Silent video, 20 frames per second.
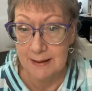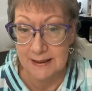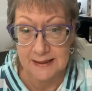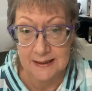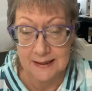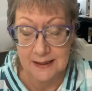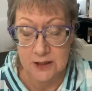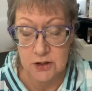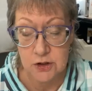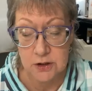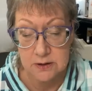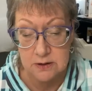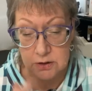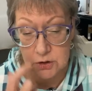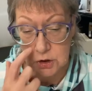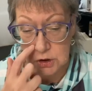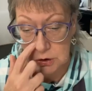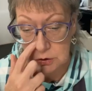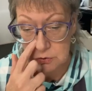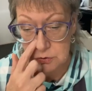
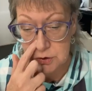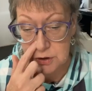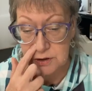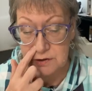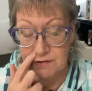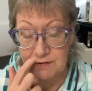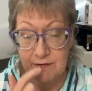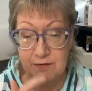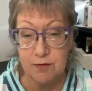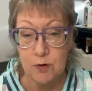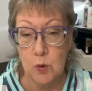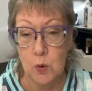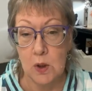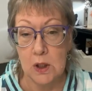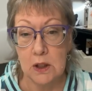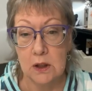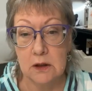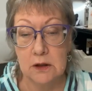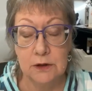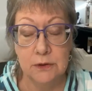medications used
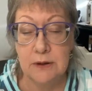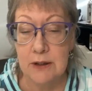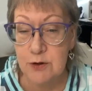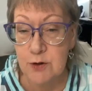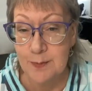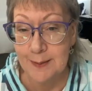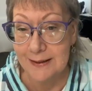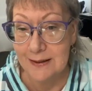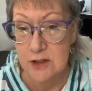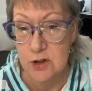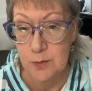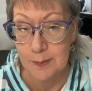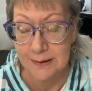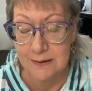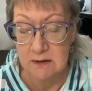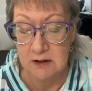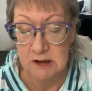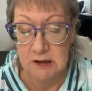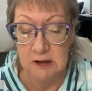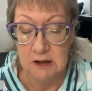for glucose
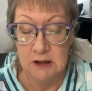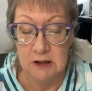management.